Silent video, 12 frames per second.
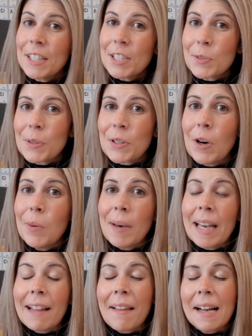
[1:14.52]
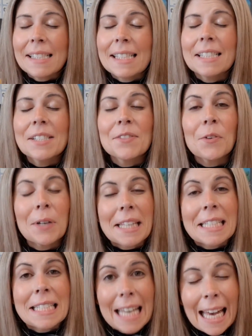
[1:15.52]
finished with all my classes for the
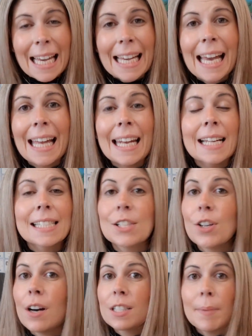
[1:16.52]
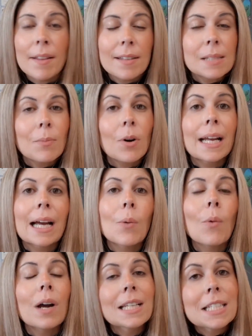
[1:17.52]
day, and as I talked about this morning, I
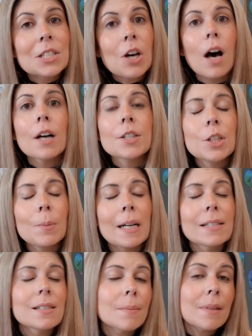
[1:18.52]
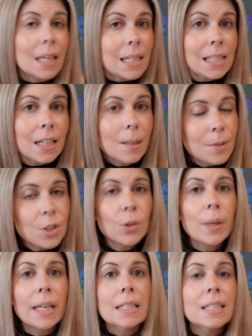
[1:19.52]
wanted to talk to you about some things that I'm
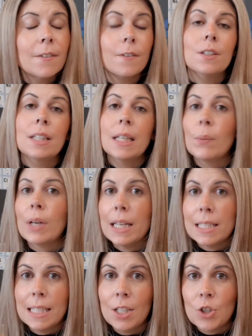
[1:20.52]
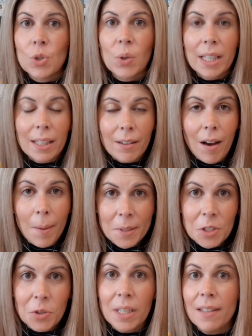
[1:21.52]
doing differently when I teach
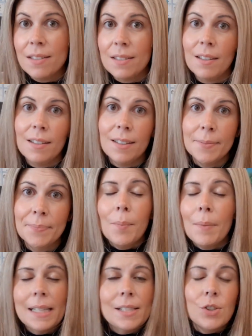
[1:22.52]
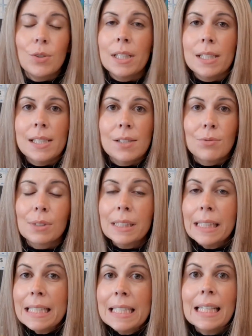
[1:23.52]
stoichiometry this year. My students
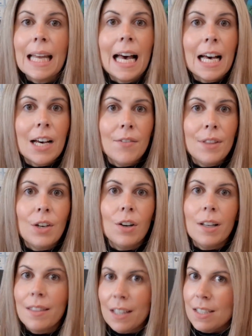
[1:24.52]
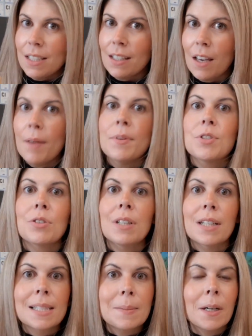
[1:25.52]
really didn't have the authentic chemistry
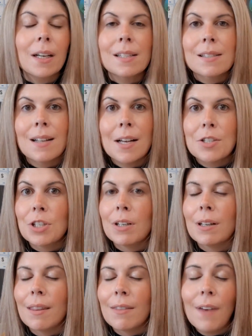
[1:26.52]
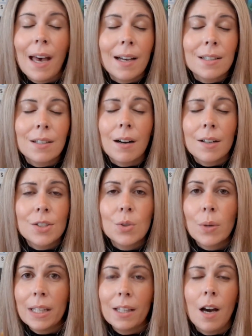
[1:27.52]
experience last year. In fact, our
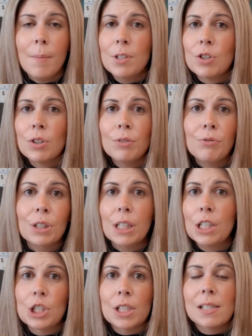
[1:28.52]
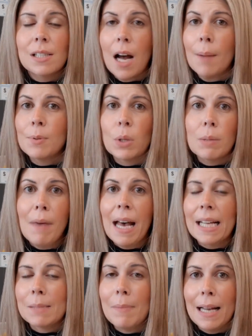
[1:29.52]
stoichiometry really just stopped with
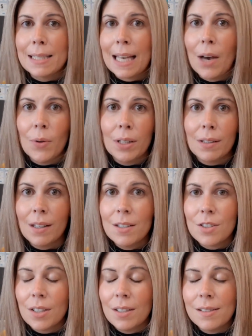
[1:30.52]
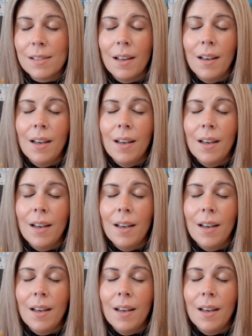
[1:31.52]
mass mass calculations.